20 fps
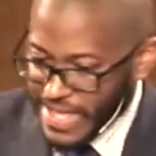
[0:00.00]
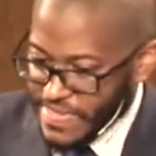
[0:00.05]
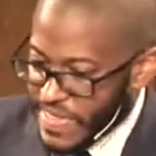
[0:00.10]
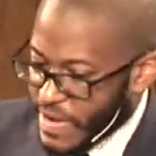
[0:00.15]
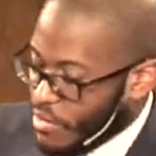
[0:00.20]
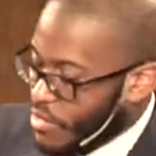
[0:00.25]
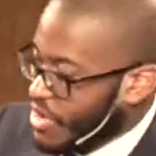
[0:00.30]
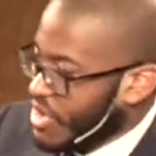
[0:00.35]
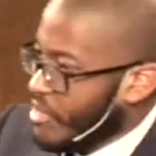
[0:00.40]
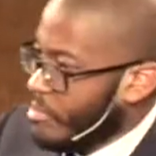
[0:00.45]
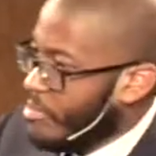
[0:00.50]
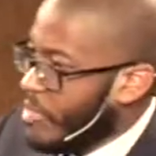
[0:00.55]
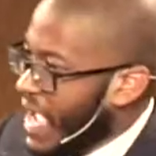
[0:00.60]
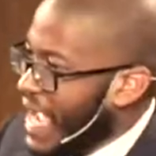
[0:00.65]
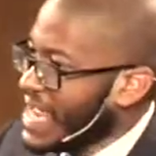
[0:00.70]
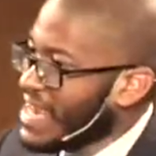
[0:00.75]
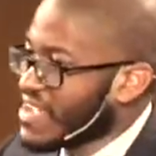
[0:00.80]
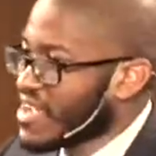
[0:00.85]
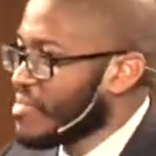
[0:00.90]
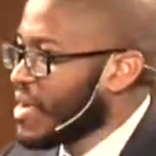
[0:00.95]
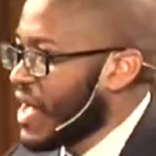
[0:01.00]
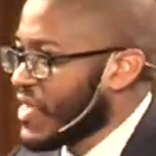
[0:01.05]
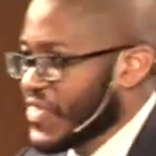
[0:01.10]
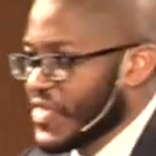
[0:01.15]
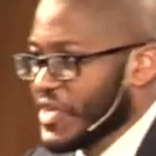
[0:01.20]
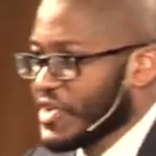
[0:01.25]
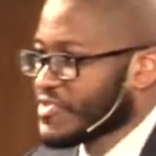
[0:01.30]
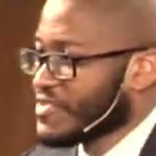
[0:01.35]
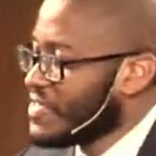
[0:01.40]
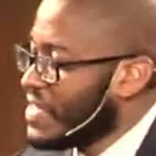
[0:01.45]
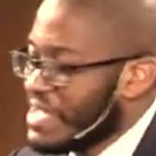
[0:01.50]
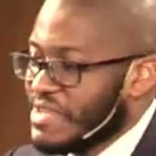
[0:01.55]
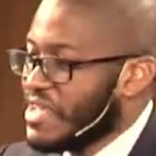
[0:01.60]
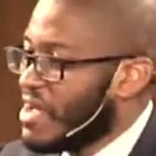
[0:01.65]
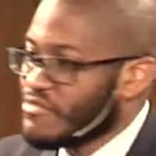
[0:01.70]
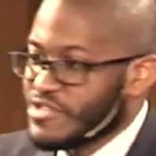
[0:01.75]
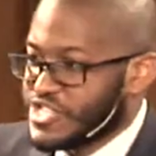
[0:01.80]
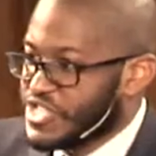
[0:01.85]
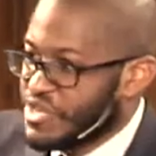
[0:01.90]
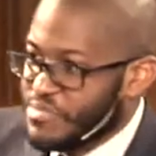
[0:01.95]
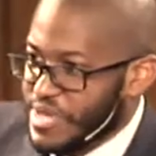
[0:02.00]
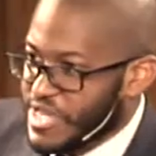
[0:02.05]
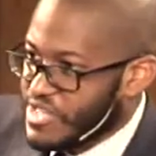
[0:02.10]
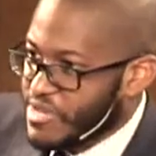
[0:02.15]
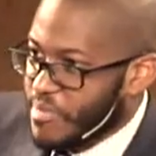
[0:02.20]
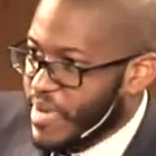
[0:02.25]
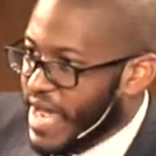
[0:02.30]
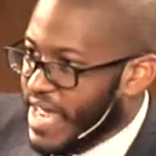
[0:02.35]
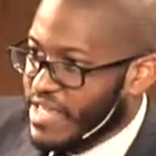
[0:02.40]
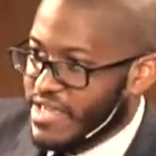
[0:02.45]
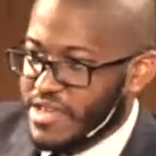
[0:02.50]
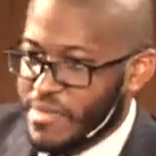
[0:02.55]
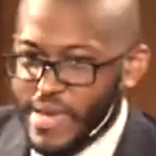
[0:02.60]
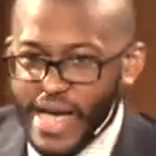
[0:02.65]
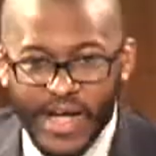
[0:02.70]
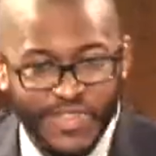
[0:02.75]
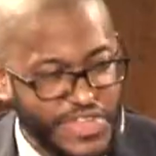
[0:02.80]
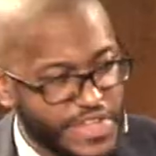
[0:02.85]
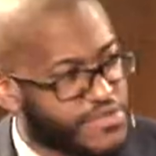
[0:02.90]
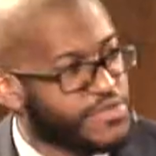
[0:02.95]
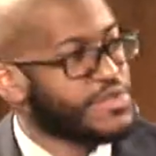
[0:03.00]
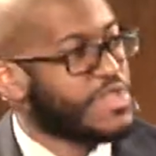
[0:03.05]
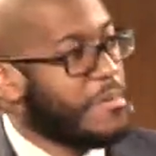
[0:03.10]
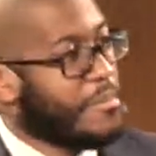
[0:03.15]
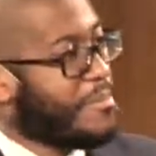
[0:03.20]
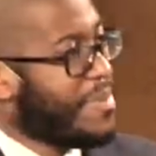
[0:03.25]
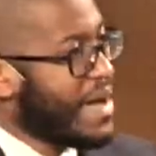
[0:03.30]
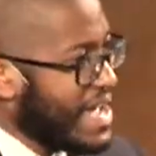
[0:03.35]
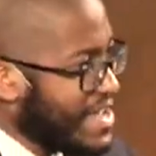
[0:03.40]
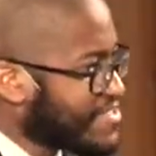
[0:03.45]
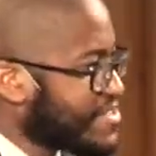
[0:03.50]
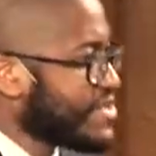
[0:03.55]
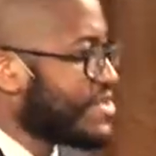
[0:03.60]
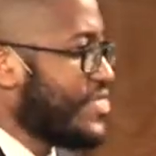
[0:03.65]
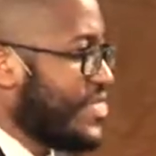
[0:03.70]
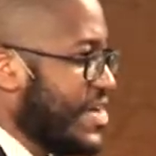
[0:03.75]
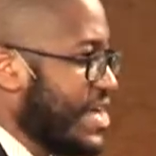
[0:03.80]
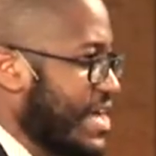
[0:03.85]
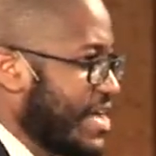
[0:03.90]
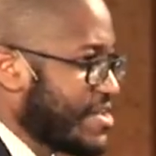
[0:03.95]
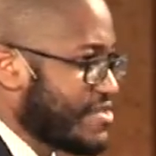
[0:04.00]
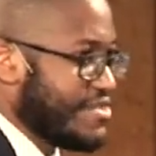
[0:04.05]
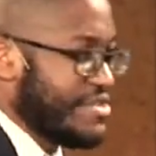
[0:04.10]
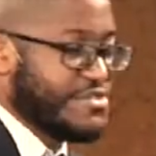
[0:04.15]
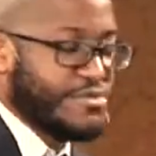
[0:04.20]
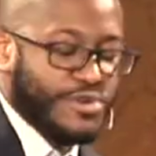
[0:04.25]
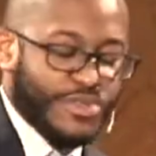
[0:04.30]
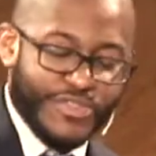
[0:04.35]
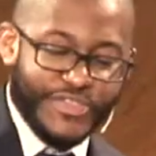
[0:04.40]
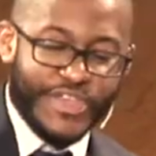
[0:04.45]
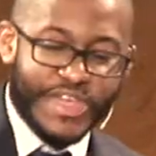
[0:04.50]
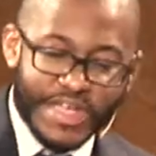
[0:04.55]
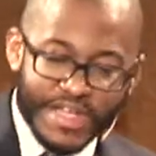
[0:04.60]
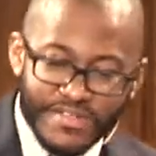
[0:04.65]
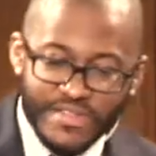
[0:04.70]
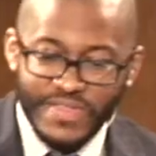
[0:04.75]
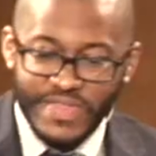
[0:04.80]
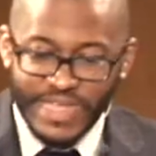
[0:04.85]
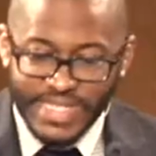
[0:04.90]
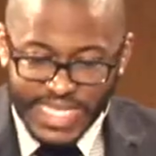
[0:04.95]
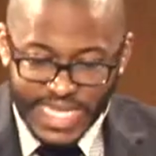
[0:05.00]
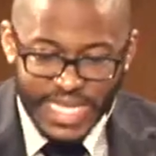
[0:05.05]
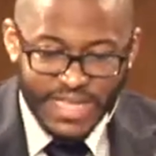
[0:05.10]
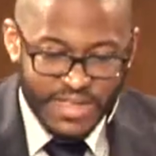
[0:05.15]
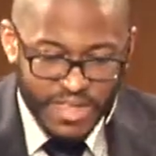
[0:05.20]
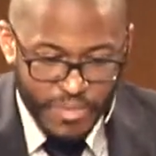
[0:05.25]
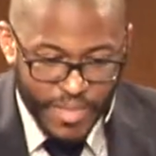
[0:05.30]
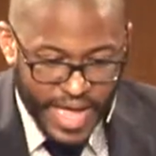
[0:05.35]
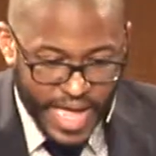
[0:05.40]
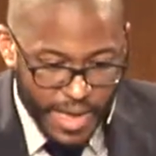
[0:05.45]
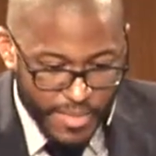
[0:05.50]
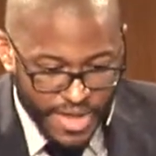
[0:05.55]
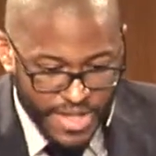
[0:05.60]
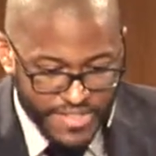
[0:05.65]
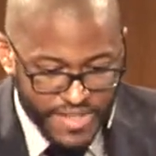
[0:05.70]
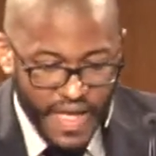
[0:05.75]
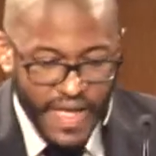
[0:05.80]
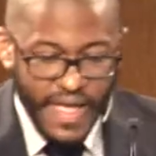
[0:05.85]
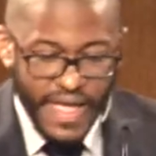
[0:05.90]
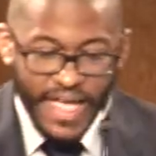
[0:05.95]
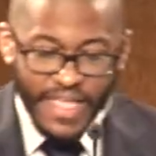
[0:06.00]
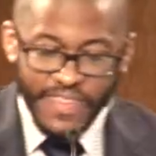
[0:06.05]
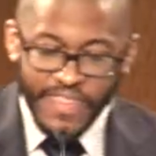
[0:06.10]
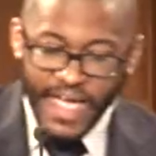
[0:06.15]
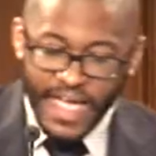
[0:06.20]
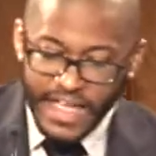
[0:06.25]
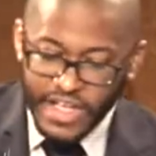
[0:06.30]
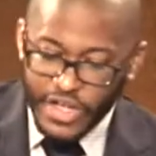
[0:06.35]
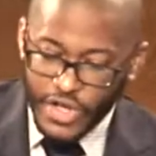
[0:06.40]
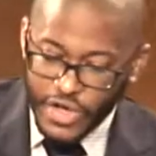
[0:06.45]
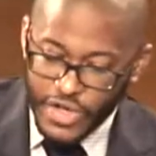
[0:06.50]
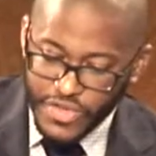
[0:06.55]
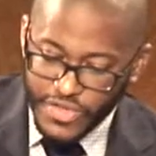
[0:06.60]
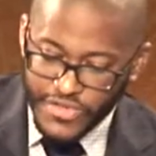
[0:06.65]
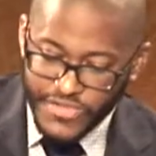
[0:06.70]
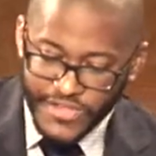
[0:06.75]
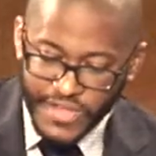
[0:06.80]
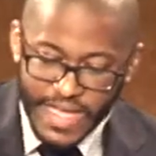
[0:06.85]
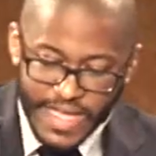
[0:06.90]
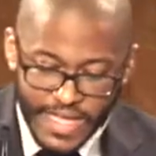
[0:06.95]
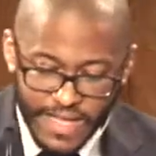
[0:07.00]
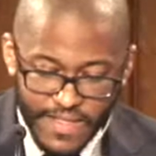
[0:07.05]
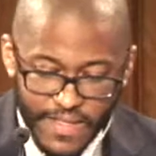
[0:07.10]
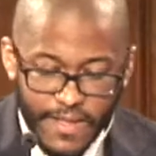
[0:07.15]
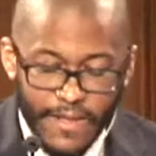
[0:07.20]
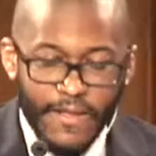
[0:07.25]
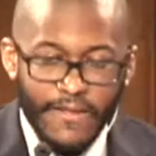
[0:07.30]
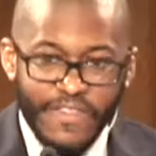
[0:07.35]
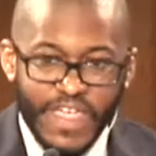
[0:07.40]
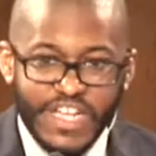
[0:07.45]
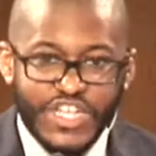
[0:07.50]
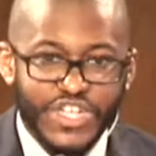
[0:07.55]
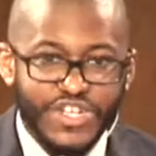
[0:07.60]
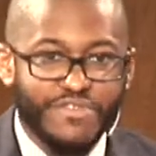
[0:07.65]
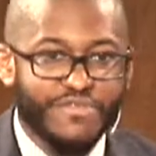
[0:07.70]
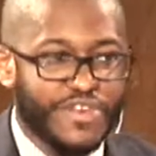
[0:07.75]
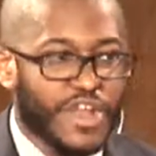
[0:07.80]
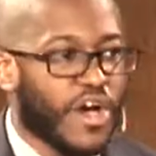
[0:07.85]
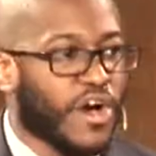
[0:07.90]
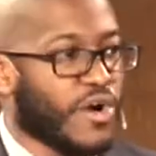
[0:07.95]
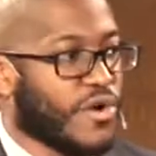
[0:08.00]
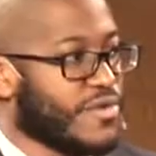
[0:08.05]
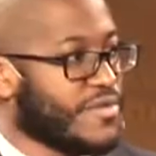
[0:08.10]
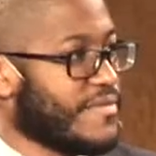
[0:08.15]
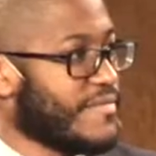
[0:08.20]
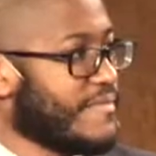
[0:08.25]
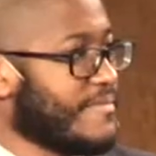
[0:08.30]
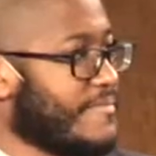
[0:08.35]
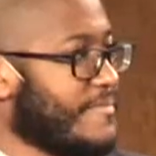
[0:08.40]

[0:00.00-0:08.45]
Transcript: and they were debating about things that they never should have been debating about. These were the basic things. These were the things in the Ten Commandments, and they couldn't see it. They should have known.